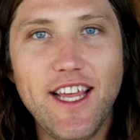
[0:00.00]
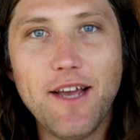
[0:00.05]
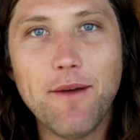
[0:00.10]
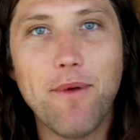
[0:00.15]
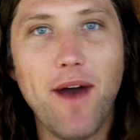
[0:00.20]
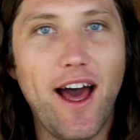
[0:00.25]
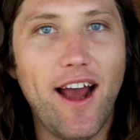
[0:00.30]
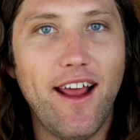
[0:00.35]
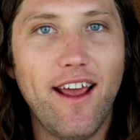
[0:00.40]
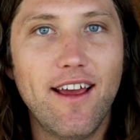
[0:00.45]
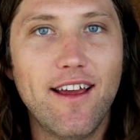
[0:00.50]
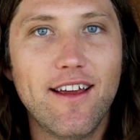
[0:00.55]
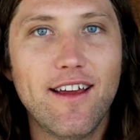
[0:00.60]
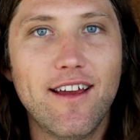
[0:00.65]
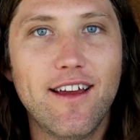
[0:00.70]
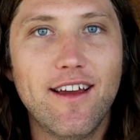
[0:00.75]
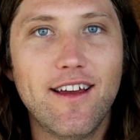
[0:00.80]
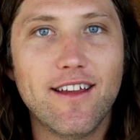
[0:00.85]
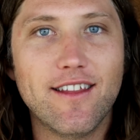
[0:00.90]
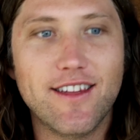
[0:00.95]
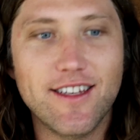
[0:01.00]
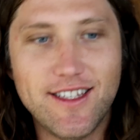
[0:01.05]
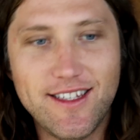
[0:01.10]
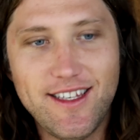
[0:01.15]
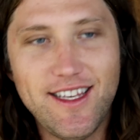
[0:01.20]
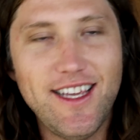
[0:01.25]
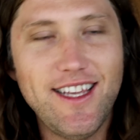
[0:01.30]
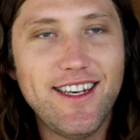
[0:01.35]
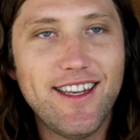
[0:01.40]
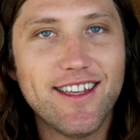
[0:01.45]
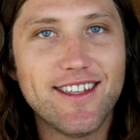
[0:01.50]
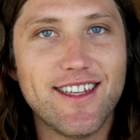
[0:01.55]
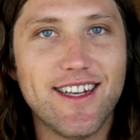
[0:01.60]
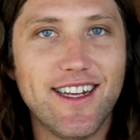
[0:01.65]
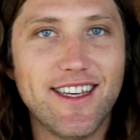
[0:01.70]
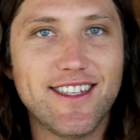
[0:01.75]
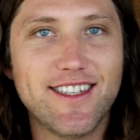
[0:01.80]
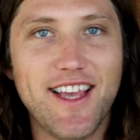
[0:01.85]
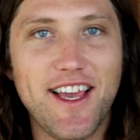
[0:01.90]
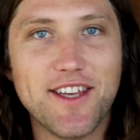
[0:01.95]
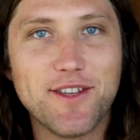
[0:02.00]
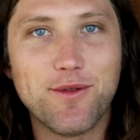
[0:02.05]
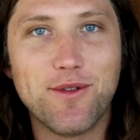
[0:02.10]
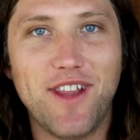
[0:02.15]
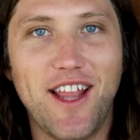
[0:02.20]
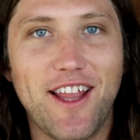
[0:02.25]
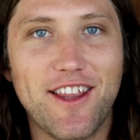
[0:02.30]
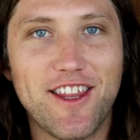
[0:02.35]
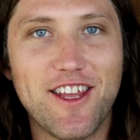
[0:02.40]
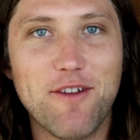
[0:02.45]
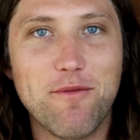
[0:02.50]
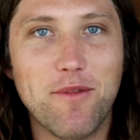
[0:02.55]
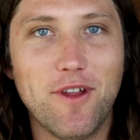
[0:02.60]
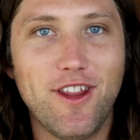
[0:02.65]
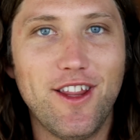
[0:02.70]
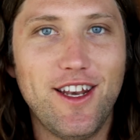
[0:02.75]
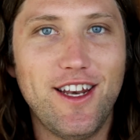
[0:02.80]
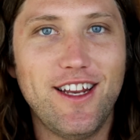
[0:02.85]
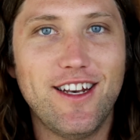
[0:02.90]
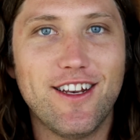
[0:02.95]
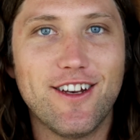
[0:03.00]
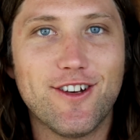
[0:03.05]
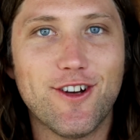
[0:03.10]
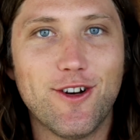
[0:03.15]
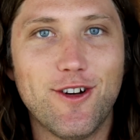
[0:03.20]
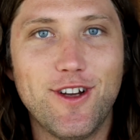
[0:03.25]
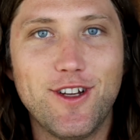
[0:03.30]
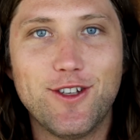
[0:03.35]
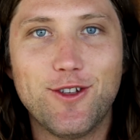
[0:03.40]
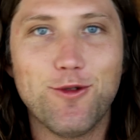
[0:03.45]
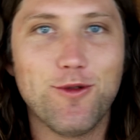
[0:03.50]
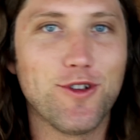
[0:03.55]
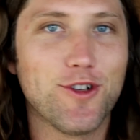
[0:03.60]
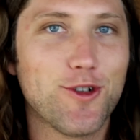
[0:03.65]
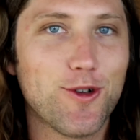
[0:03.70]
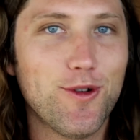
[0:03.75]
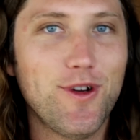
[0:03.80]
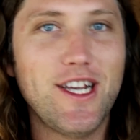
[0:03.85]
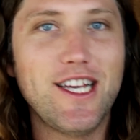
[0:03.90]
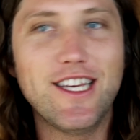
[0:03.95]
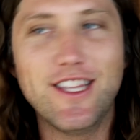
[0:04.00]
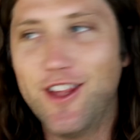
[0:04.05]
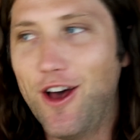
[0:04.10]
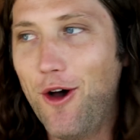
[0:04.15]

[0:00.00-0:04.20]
Think about it. The seed doesn't exist without the ability to turn into a tree.